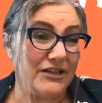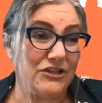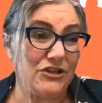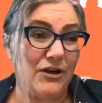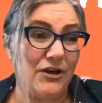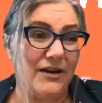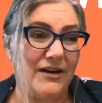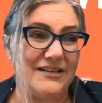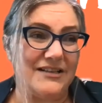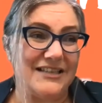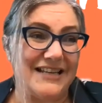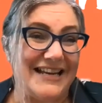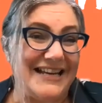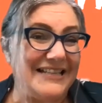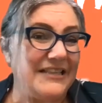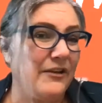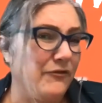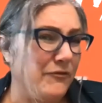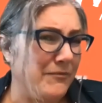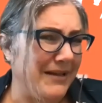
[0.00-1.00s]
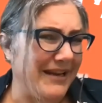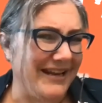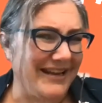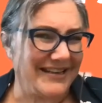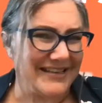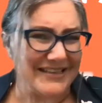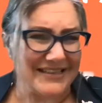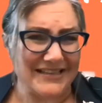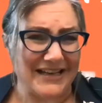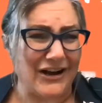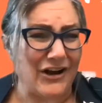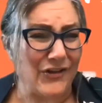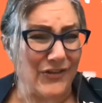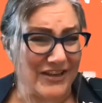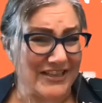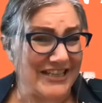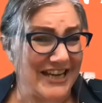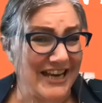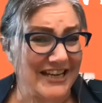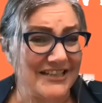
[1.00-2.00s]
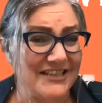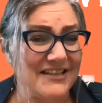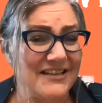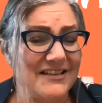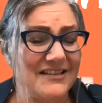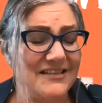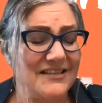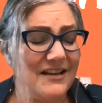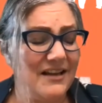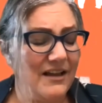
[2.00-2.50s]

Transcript: And it's easy for me to get stuck on the tactics.